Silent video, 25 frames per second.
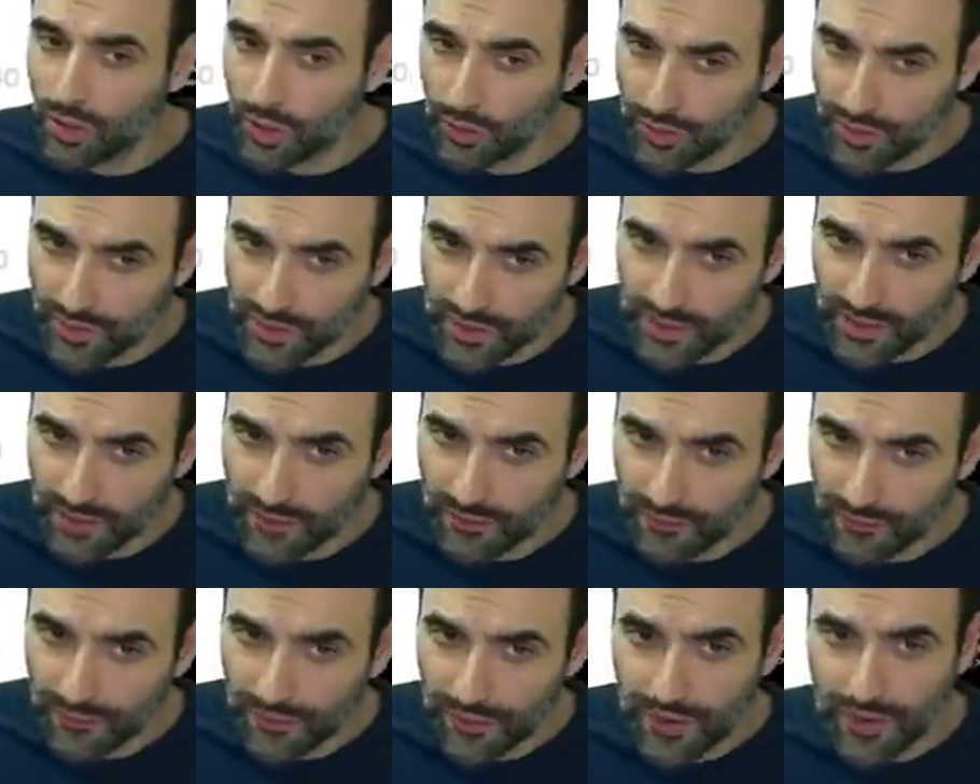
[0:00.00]

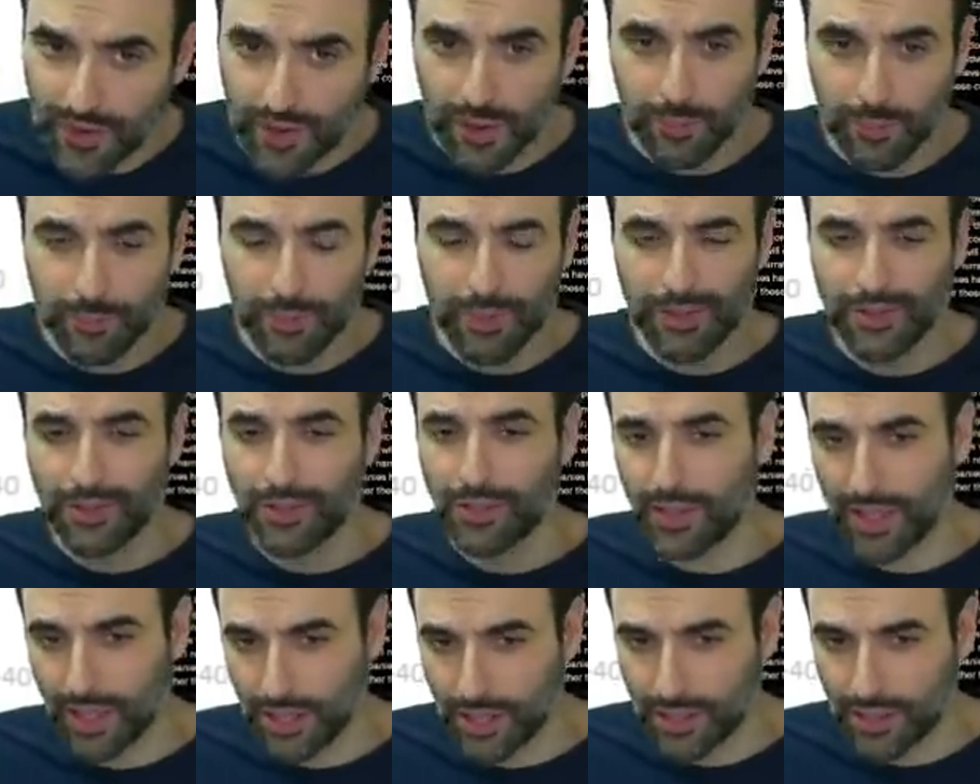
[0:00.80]
closely for the
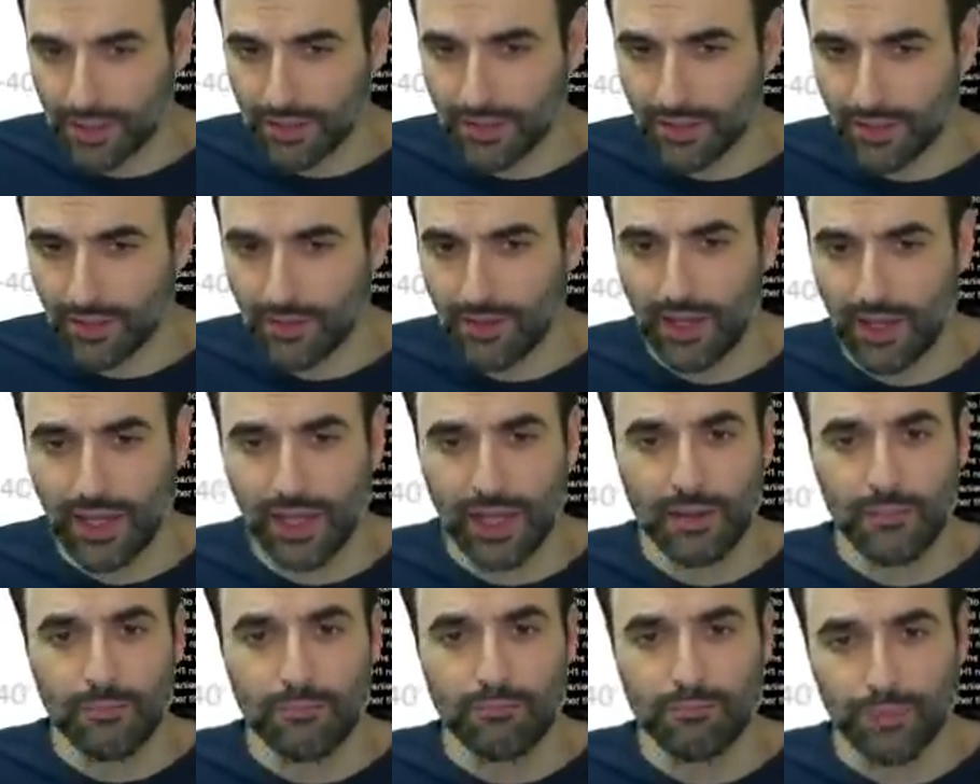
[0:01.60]
capitulation
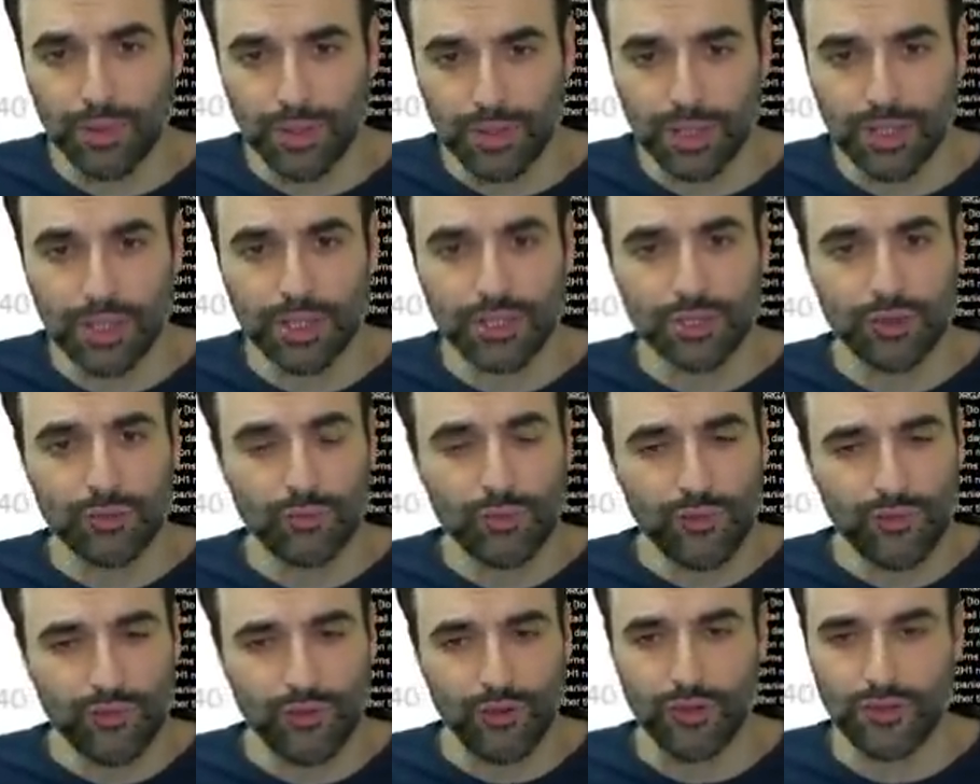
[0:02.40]
and bullish
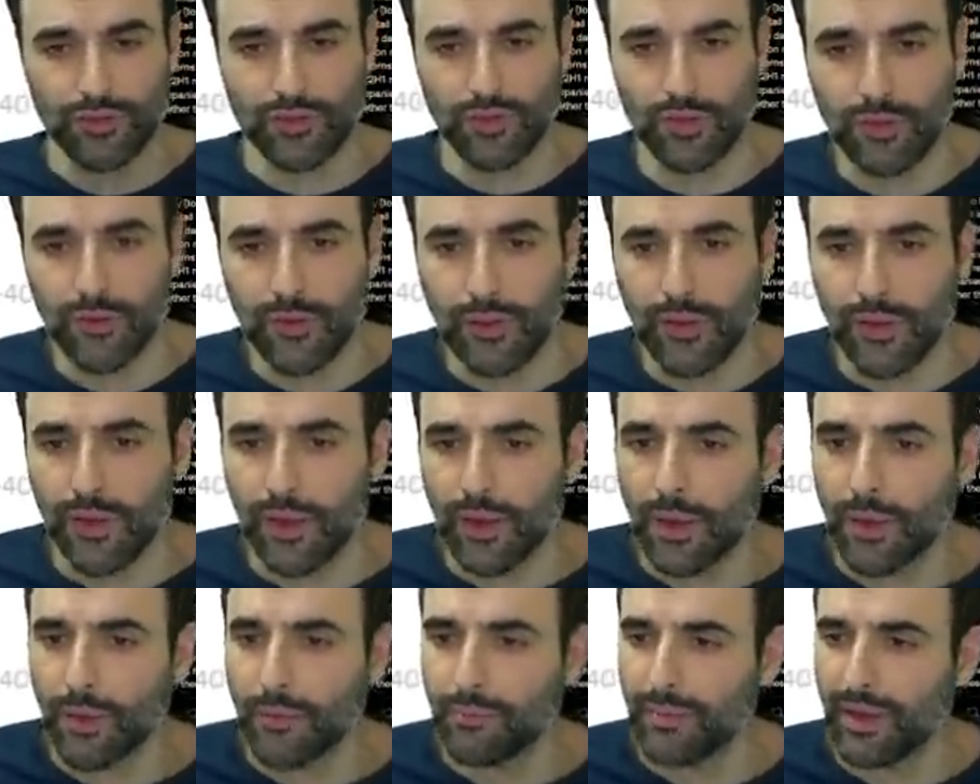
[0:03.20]
reversal
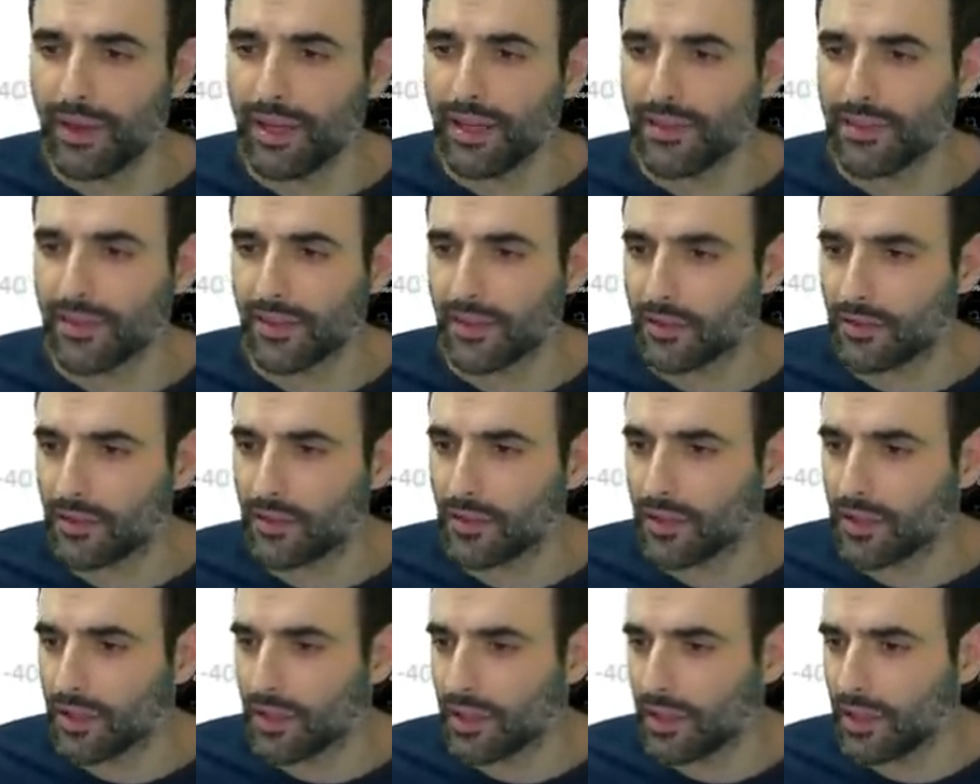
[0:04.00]
basing.
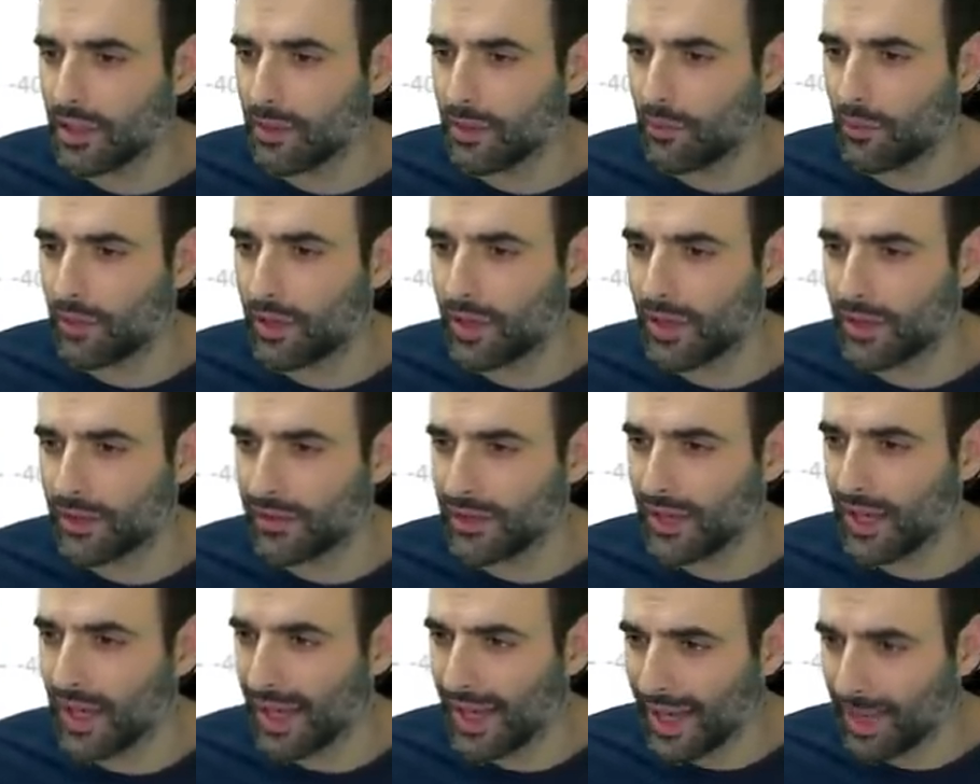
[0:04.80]
Look at what
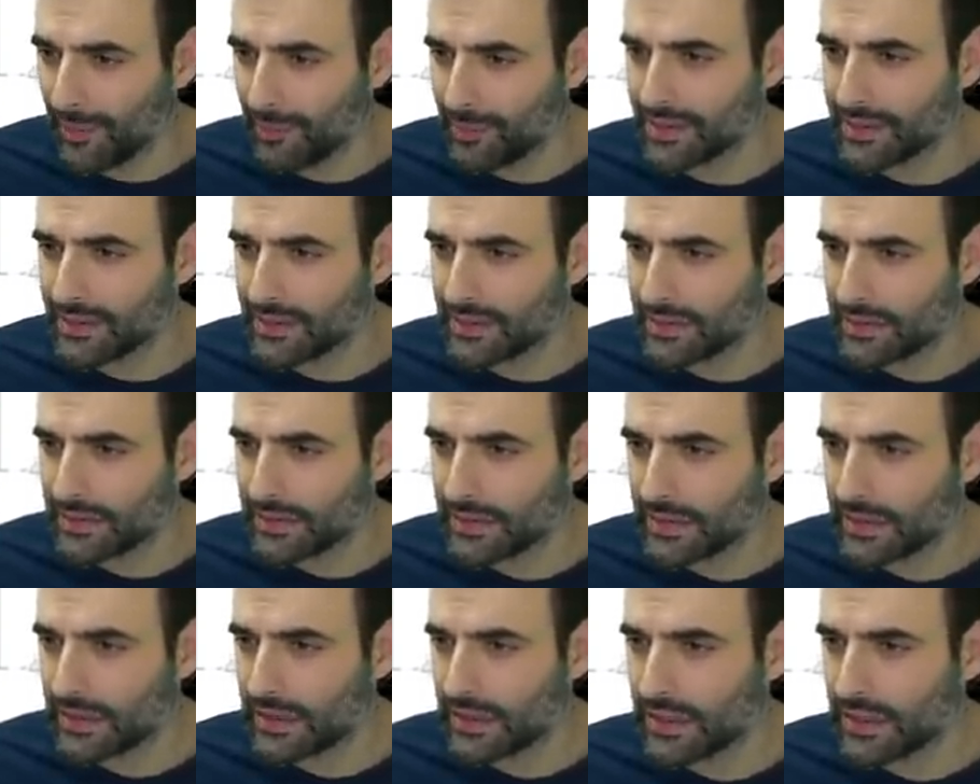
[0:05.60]
has happened.